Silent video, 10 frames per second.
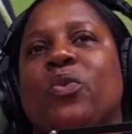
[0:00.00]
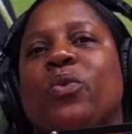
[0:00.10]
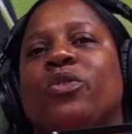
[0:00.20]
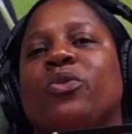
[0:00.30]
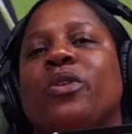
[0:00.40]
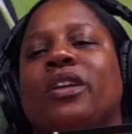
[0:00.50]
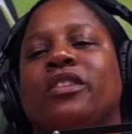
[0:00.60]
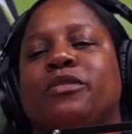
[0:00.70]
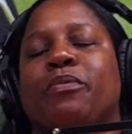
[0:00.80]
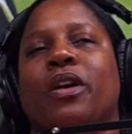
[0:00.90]
Well, throughout
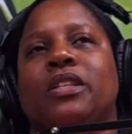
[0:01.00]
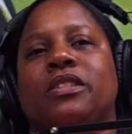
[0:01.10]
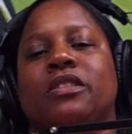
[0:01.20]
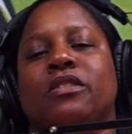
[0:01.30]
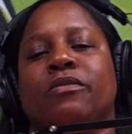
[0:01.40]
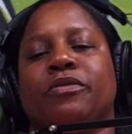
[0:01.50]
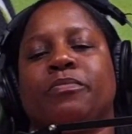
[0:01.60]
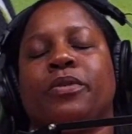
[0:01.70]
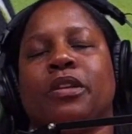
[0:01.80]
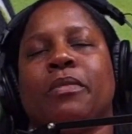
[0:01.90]
this process of
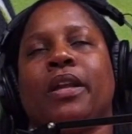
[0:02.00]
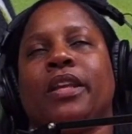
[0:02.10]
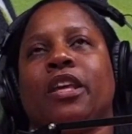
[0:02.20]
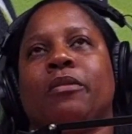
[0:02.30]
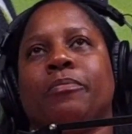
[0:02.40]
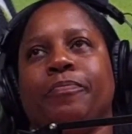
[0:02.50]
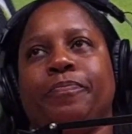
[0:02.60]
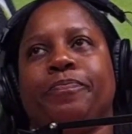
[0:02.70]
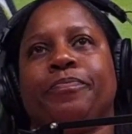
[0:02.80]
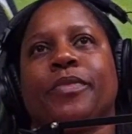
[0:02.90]
putting my name
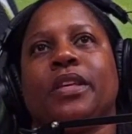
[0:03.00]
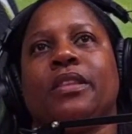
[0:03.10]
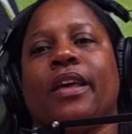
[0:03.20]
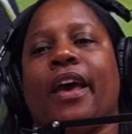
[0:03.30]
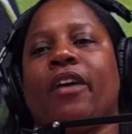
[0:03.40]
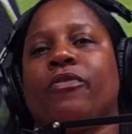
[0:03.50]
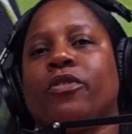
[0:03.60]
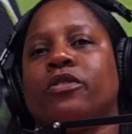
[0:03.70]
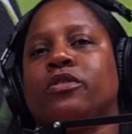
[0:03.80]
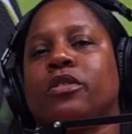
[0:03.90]
in the hat for
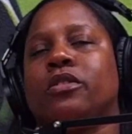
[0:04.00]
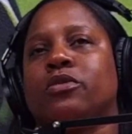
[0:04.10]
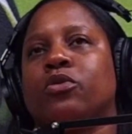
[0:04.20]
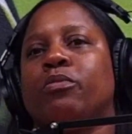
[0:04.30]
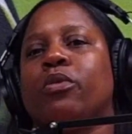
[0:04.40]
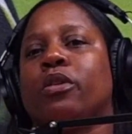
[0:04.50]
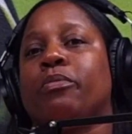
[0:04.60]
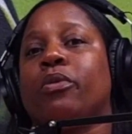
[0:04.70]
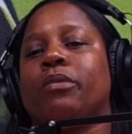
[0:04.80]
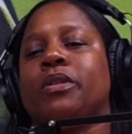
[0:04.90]
the school board
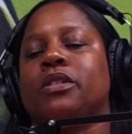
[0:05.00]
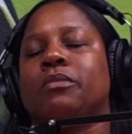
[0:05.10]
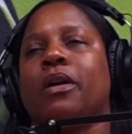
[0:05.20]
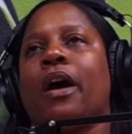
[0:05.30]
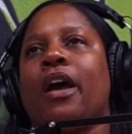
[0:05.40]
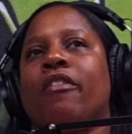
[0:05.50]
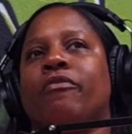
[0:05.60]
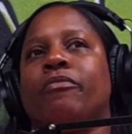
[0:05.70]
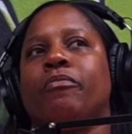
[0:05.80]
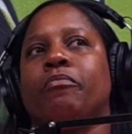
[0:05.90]
appointmentship, I have
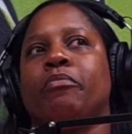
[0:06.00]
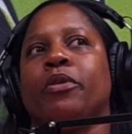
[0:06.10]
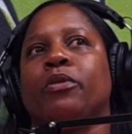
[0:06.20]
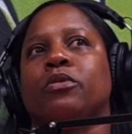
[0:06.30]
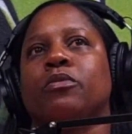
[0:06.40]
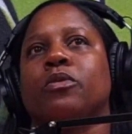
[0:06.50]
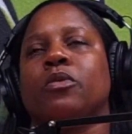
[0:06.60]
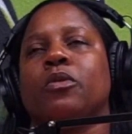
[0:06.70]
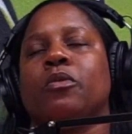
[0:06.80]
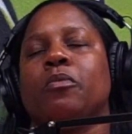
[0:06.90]
built
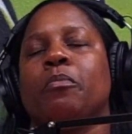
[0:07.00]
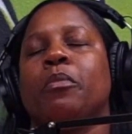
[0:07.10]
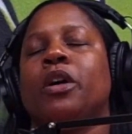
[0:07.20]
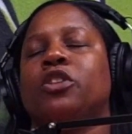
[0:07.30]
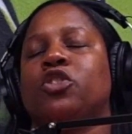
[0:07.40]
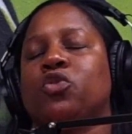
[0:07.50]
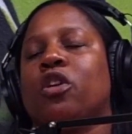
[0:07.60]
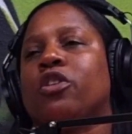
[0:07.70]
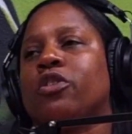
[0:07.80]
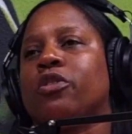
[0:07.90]
much
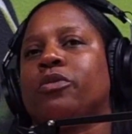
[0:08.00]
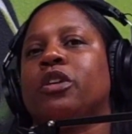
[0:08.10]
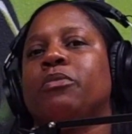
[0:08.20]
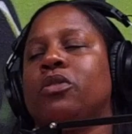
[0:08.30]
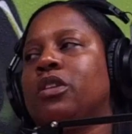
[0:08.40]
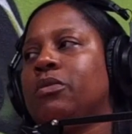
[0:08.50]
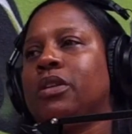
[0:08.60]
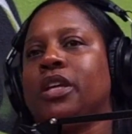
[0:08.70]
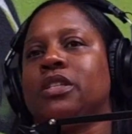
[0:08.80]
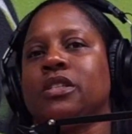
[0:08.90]
stronger community
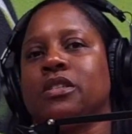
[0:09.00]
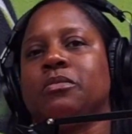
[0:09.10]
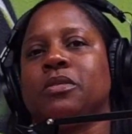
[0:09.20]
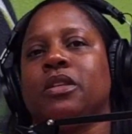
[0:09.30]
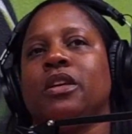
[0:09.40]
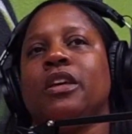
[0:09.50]
relationships.